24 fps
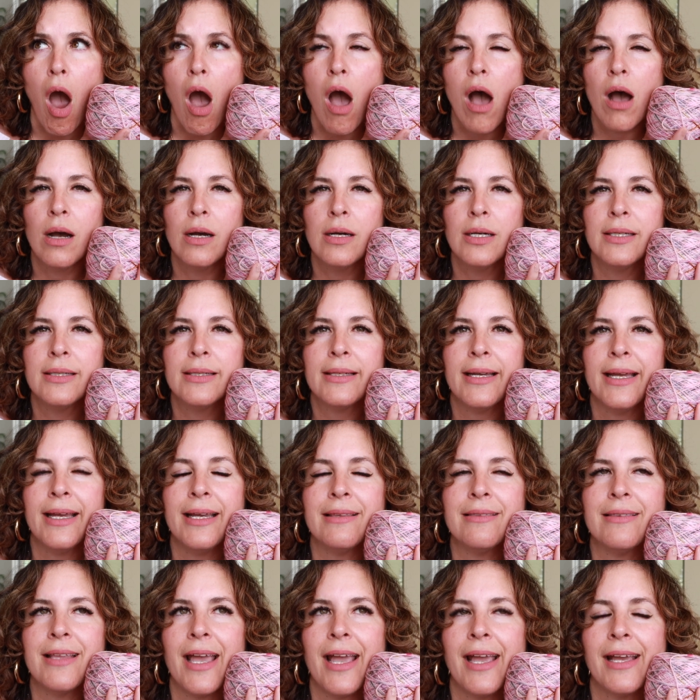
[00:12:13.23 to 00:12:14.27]

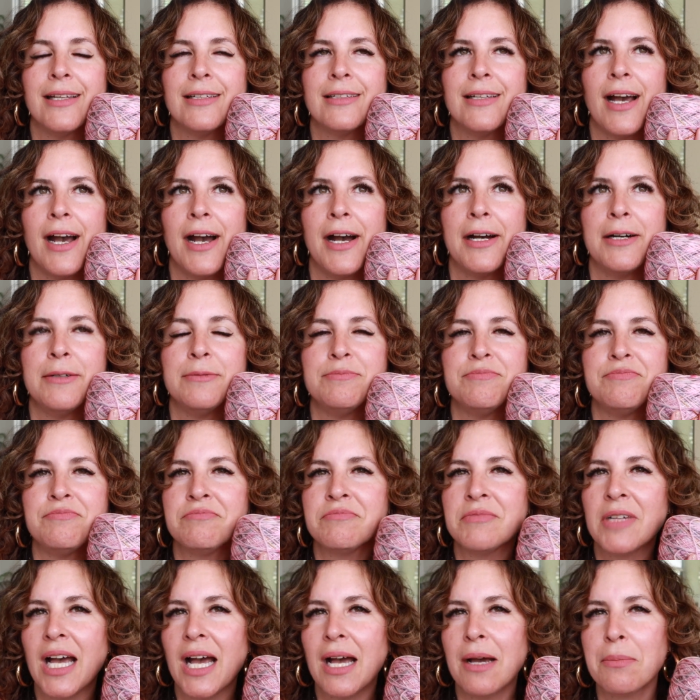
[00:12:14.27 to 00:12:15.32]
And then I'll
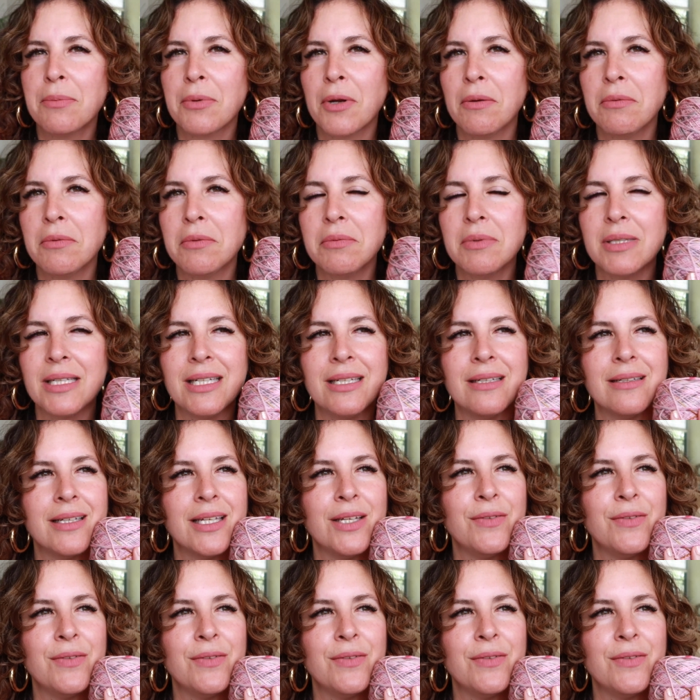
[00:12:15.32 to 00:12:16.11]
probably,